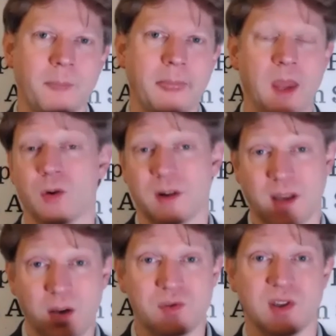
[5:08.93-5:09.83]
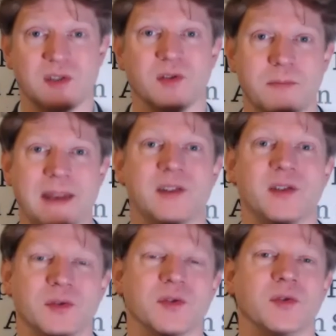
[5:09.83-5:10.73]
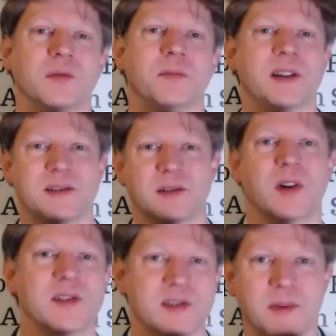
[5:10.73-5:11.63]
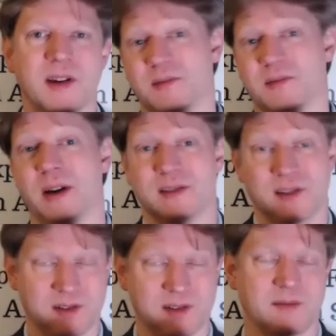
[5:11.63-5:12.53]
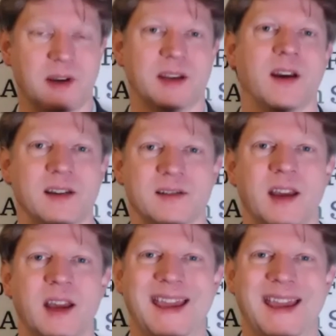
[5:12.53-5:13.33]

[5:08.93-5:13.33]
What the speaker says: your coaches or mentors or person who runs a mastermind, such as my guys